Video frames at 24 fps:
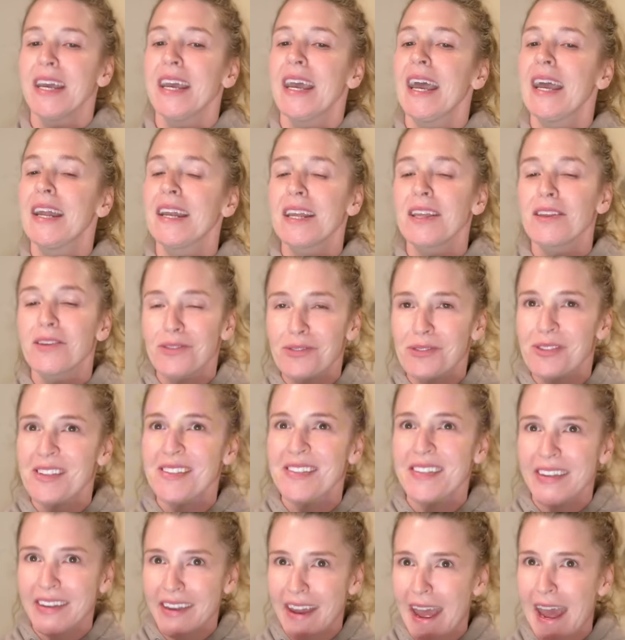and it uses
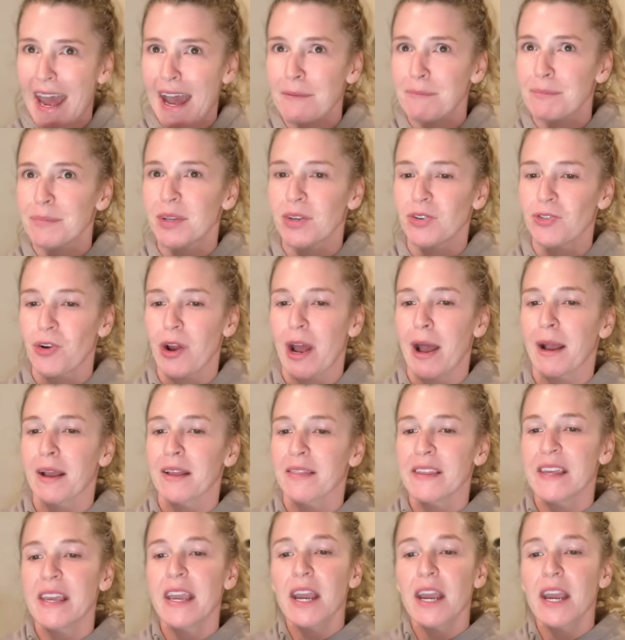an app to track the